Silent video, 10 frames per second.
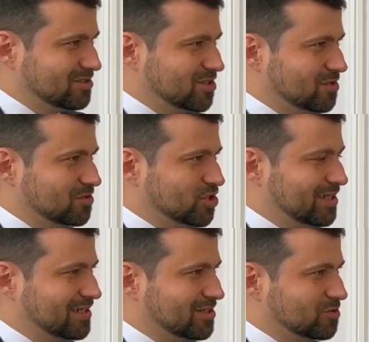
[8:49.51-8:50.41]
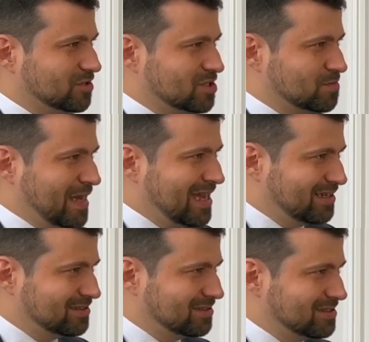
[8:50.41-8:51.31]
so China could
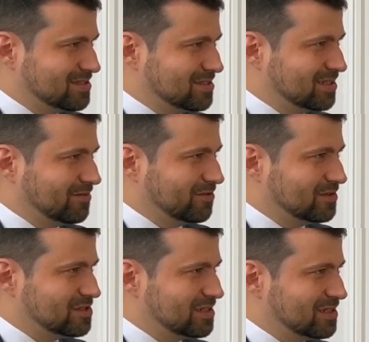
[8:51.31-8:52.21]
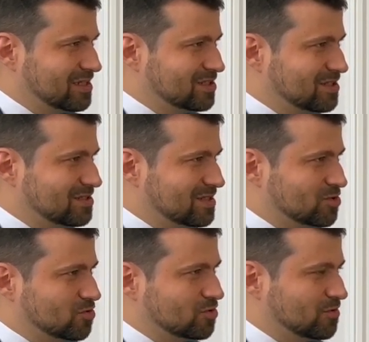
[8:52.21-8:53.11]
expand its influence. Is it some
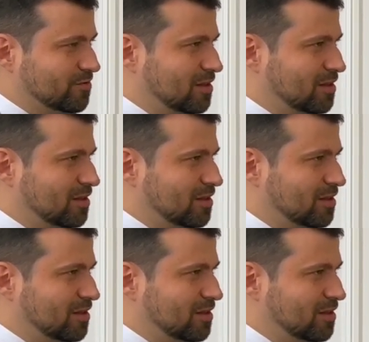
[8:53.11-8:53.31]
sort of the